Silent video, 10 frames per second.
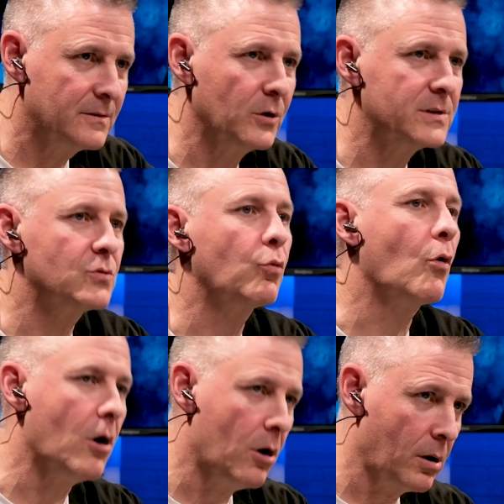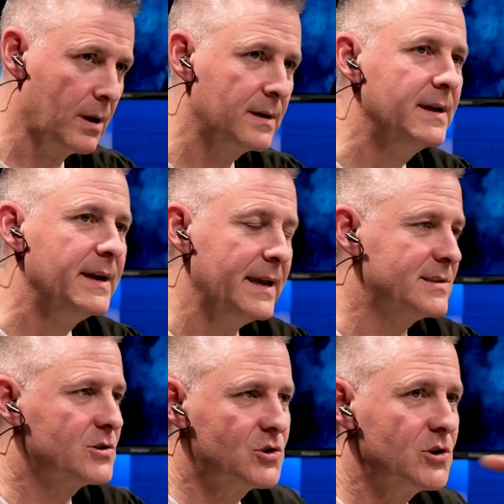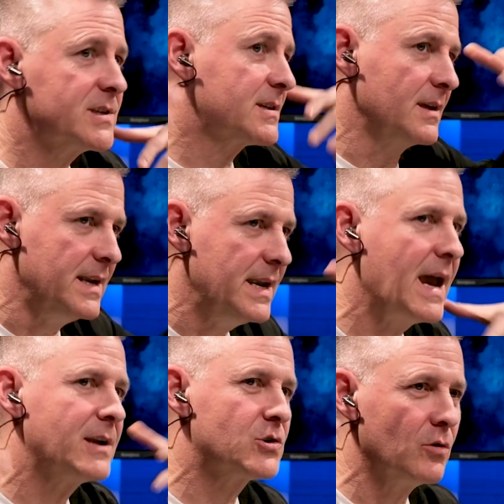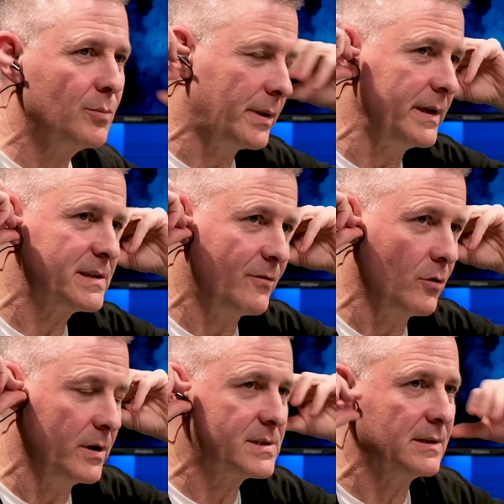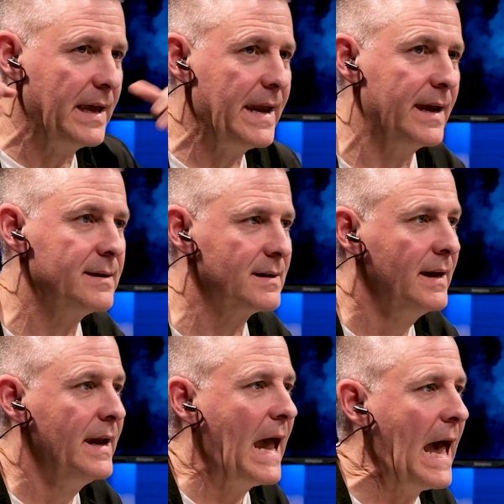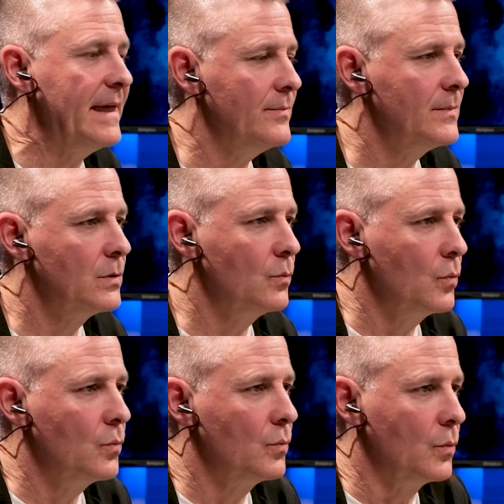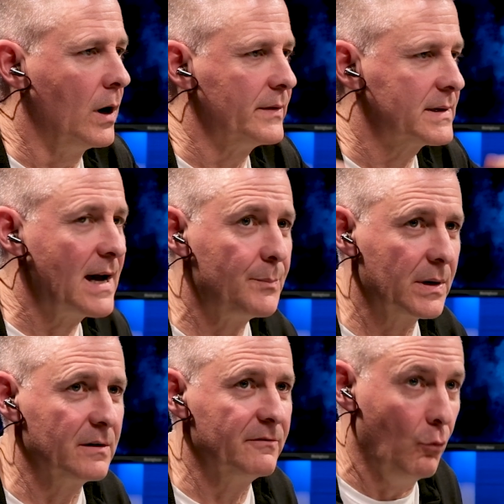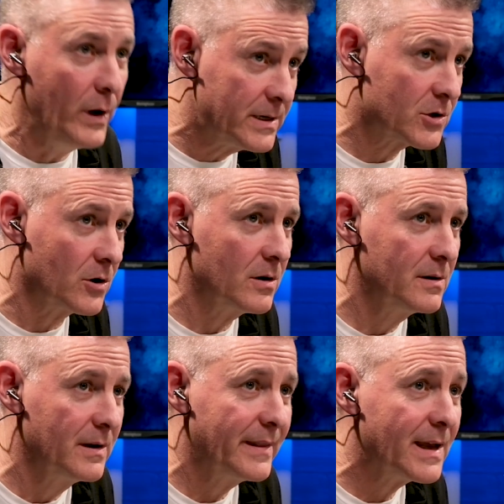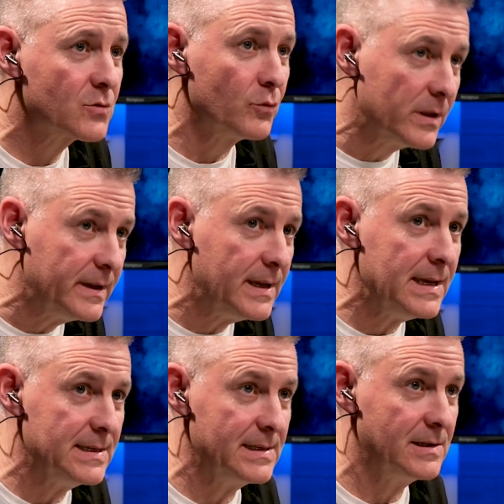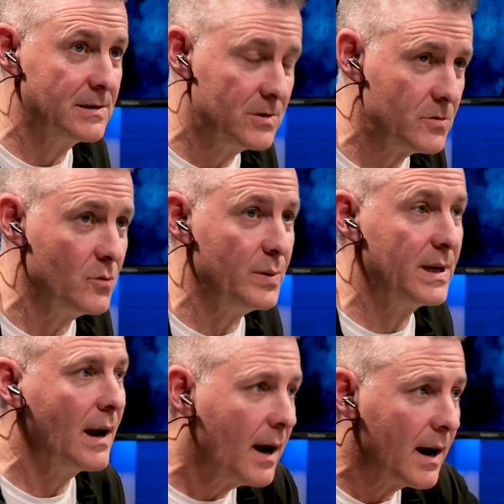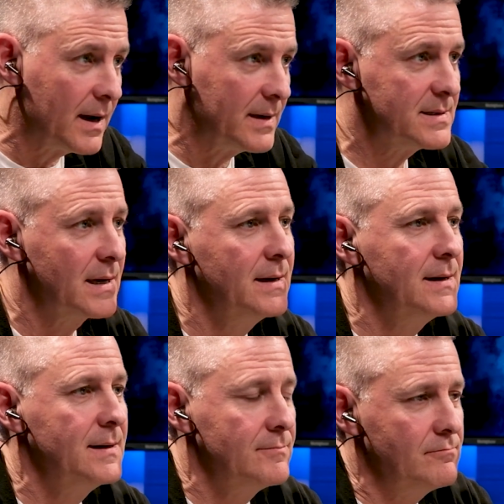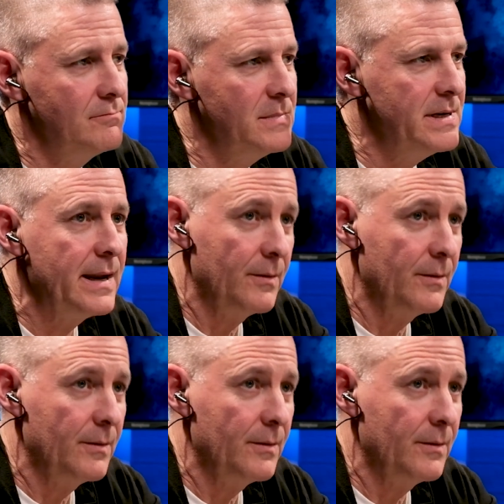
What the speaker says: what's wrong. It's just a natural place for it to land. And on the topic of winter, that's really easy to do because we're